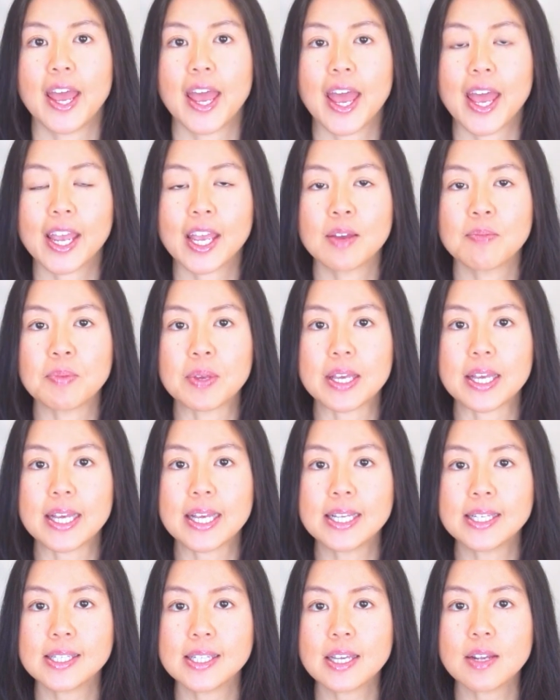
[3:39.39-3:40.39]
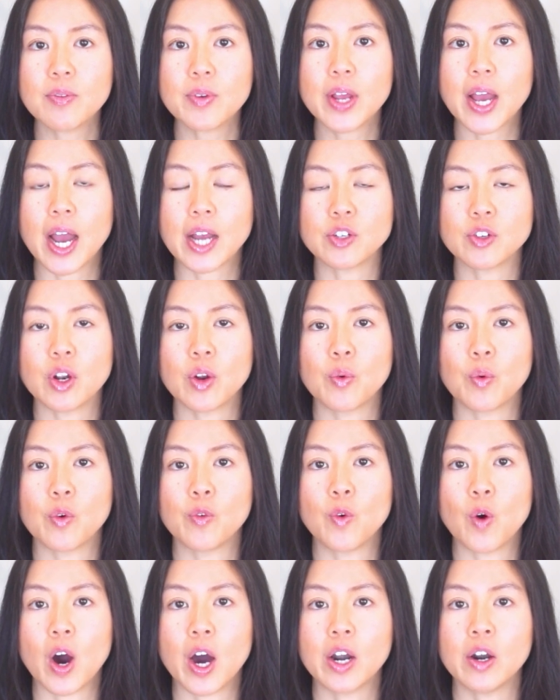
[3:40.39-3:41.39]
It can be easily rehydrated with
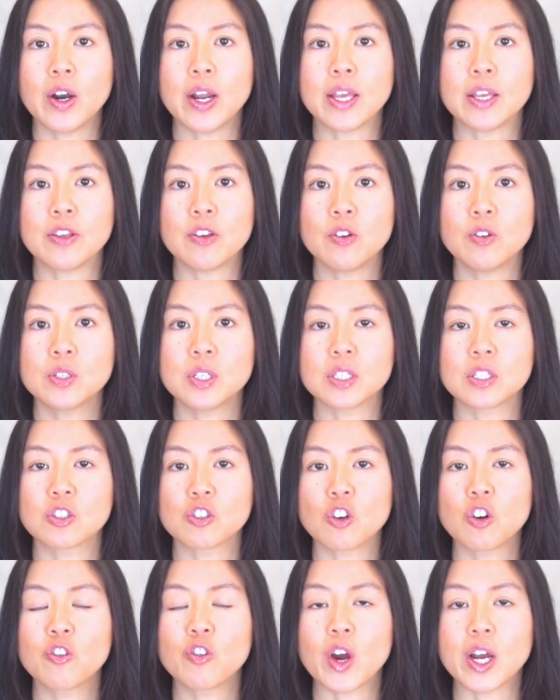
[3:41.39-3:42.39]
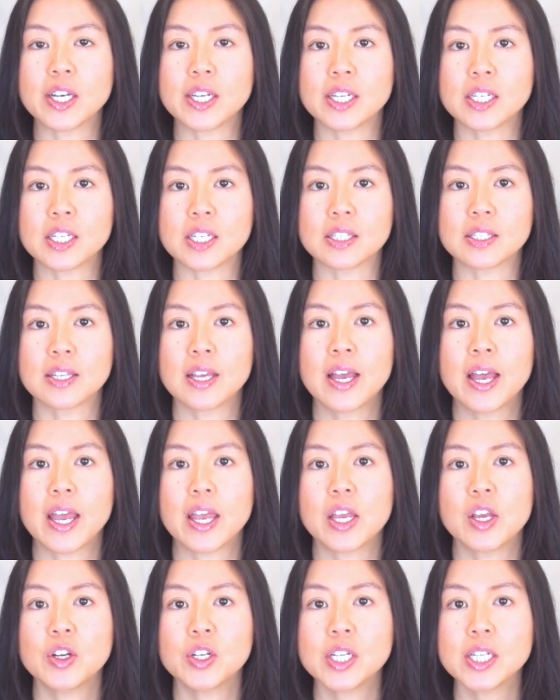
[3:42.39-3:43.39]
water and used in stir-fried dishes. It
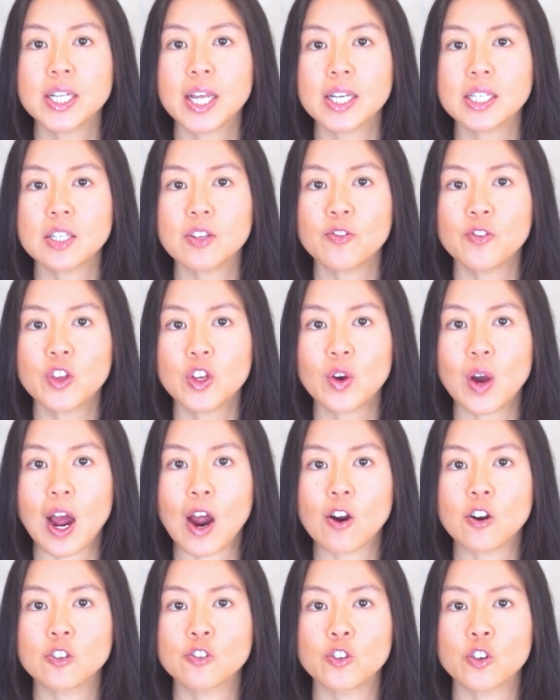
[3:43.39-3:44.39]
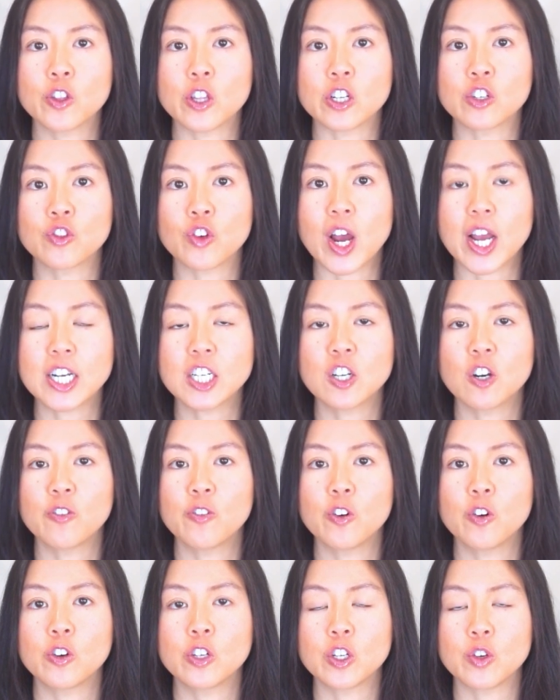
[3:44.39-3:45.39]
usually takes a few hours for the dried
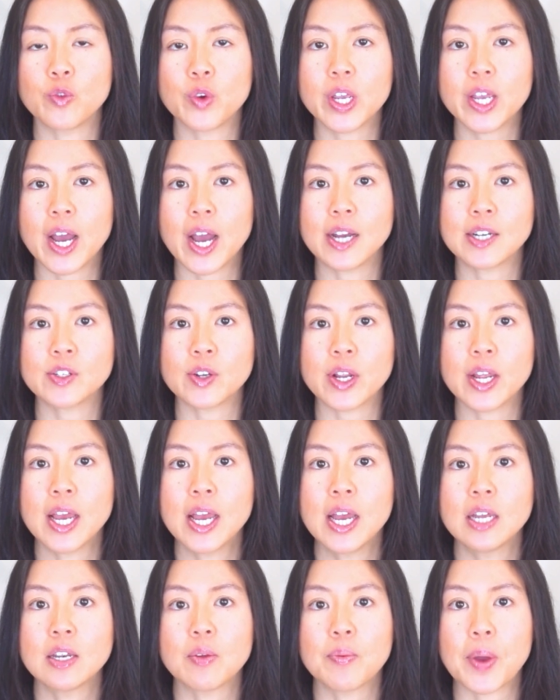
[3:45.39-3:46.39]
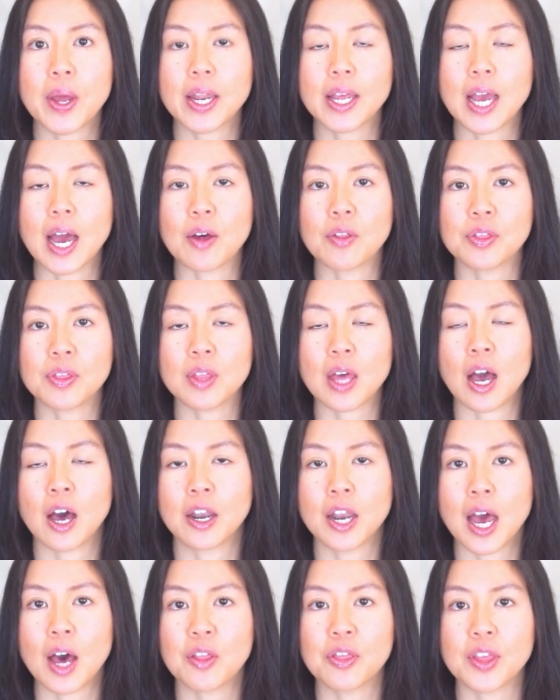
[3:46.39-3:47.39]
tofu to rehydrate depending on
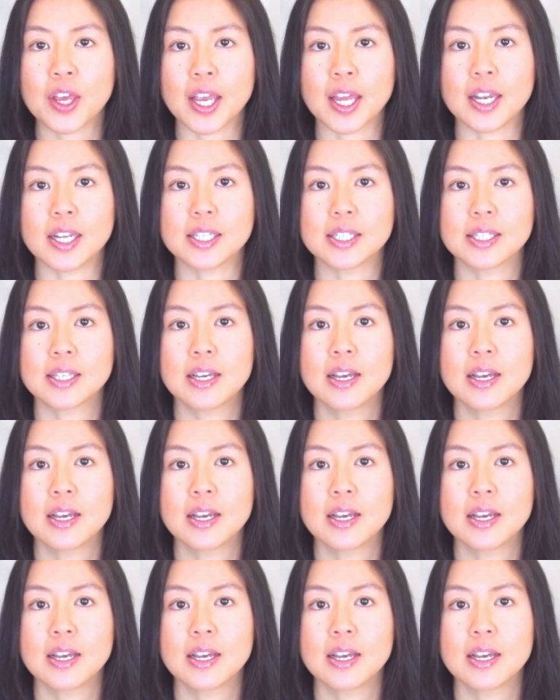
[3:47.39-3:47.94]
how thick it is.